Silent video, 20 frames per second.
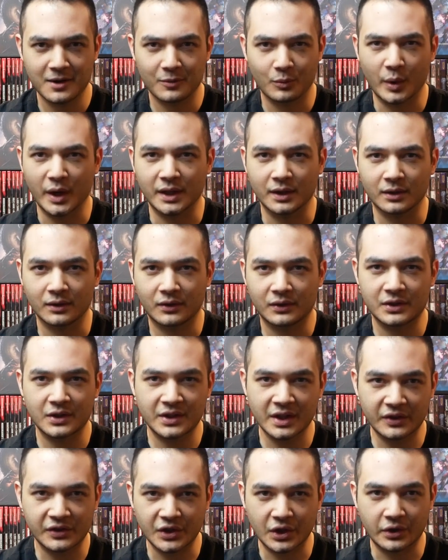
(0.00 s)
when
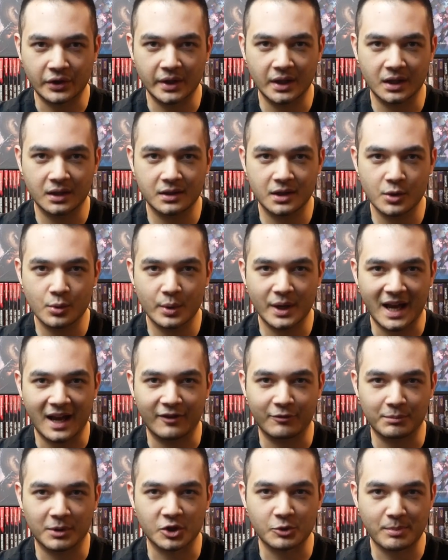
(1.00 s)
statistically you would
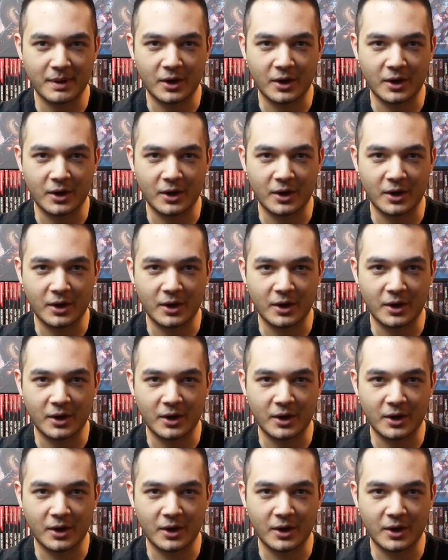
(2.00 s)
have much